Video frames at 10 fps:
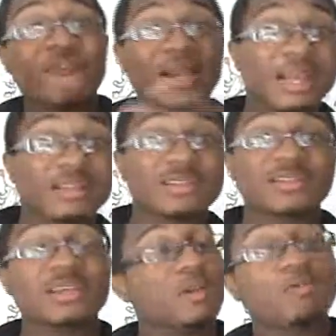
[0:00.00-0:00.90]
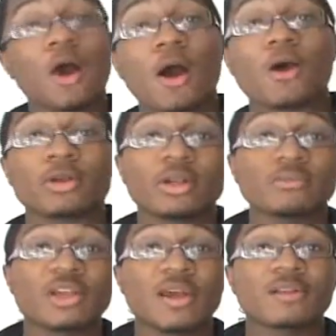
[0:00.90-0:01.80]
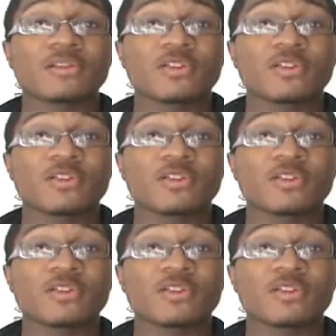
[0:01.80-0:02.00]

affiliates in the world. You know what I'm saying?